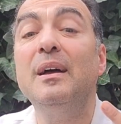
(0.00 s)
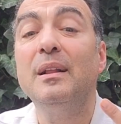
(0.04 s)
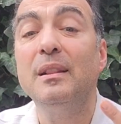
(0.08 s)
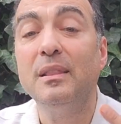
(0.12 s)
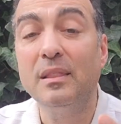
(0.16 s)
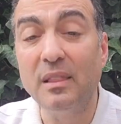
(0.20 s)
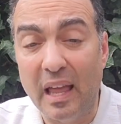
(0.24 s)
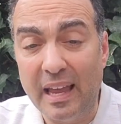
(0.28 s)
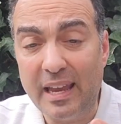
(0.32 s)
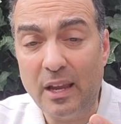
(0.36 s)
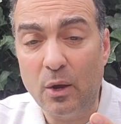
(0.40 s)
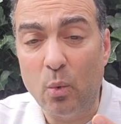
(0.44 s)

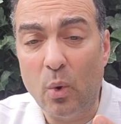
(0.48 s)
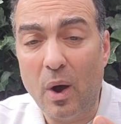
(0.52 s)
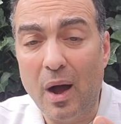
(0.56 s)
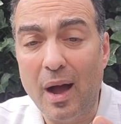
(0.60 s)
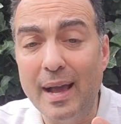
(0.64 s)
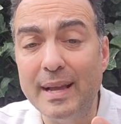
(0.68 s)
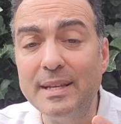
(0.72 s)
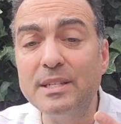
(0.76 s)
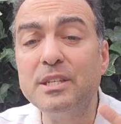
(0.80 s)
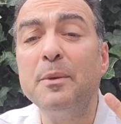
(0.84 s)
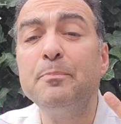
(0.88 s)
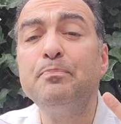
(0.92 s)

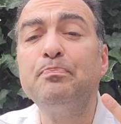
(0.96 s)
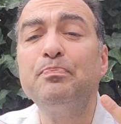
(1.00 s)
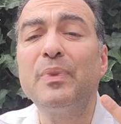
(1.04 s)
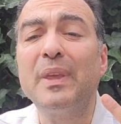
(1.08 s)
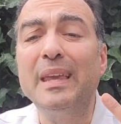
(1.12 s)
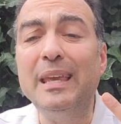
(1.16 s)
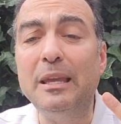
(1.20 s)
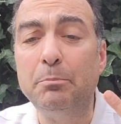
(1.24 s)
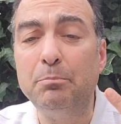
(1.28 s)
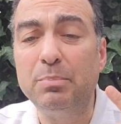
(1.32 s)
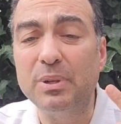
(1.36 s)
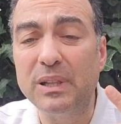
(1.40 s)
Likewise,
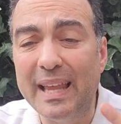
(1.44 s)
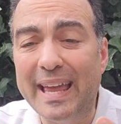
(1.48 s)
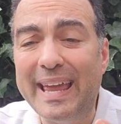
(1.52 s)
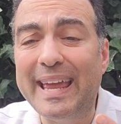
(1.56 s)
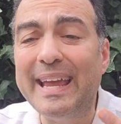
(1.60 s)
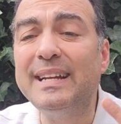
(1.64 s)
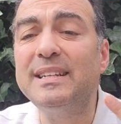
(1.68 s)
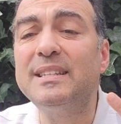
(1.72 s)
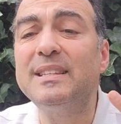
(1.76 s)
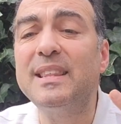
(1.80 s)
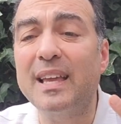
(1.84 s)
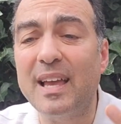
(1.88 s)
he
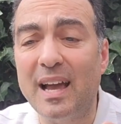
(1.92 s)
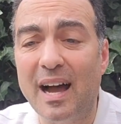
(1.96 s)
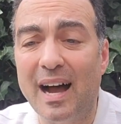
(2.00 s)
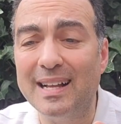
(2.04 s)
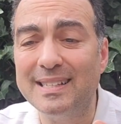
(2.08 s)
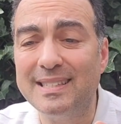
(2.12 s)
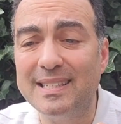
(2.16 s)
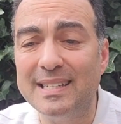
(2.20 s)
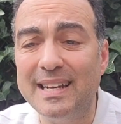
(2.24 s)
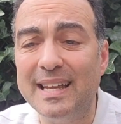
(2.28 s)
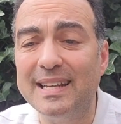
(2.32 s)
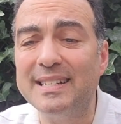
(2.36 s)
plagued the
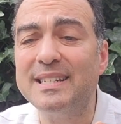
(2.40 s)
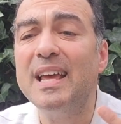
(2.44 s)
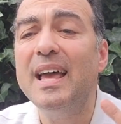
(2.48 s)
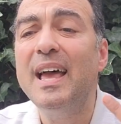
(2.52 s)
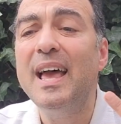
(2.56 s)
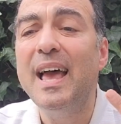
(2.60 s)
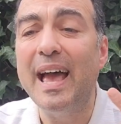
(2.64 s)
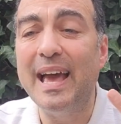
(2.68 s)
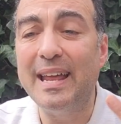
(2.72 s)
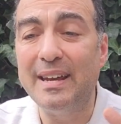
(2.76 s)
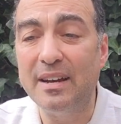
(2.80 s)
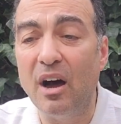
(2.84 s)
continent
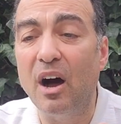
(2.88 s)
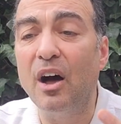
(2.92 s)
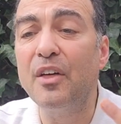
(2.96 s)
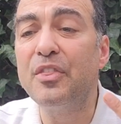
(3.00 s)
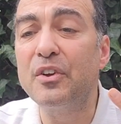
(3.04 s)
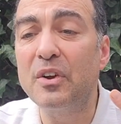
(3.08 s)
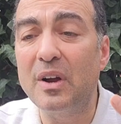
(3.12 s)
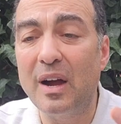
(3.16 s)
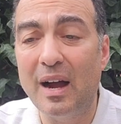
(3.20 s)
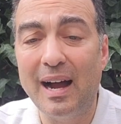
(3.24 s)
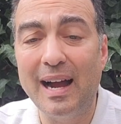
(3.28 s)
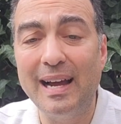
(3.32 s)
and
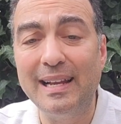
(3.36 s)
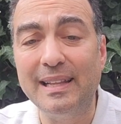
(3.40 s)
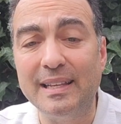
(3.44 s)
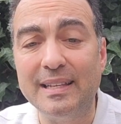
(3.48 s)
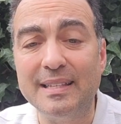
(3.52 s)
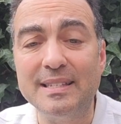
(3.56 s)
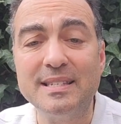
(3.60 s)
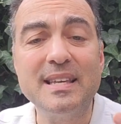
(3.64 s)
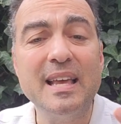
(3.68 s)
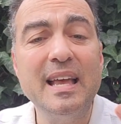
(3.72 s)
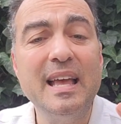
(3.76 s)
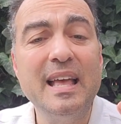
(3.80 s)
other
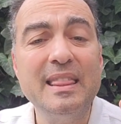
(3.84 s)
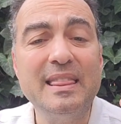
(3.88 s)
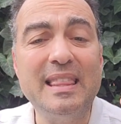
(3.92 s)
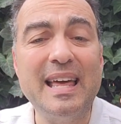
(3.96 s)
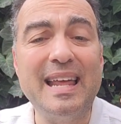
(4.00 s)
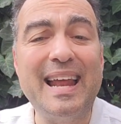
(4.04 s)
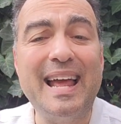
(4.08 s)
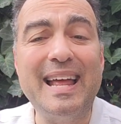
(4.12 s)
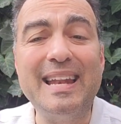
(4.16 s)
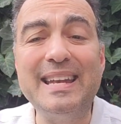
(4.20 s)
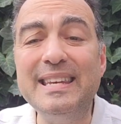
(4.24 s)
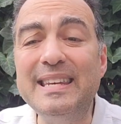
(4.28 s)
islands
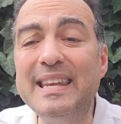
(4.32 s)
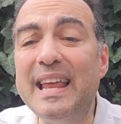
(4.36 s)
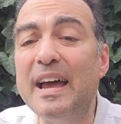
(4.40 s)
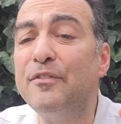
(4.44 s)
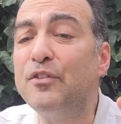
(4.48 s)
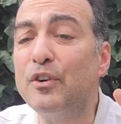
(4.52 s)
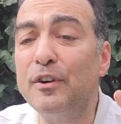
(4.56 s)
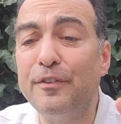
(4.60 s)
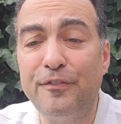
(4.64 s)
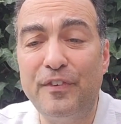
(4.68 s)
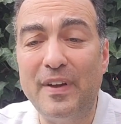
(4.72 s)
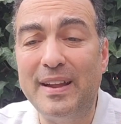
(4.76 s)
that had
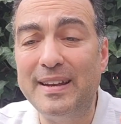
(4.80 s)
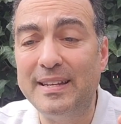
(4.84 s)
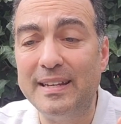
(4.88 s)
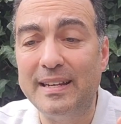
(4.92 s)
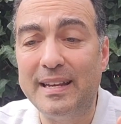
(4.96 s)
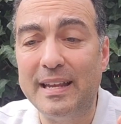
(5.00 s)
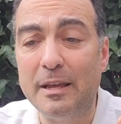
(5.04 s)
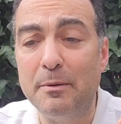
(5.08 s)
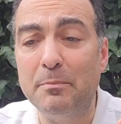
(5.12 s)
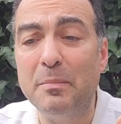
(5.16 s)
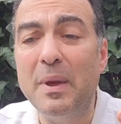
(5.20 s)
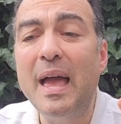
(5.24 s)
never
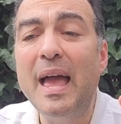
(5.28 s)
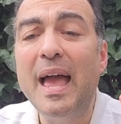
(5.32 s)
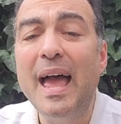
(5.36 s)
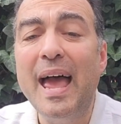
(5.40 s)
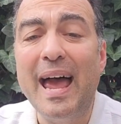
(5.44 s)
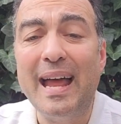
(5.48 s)
offended him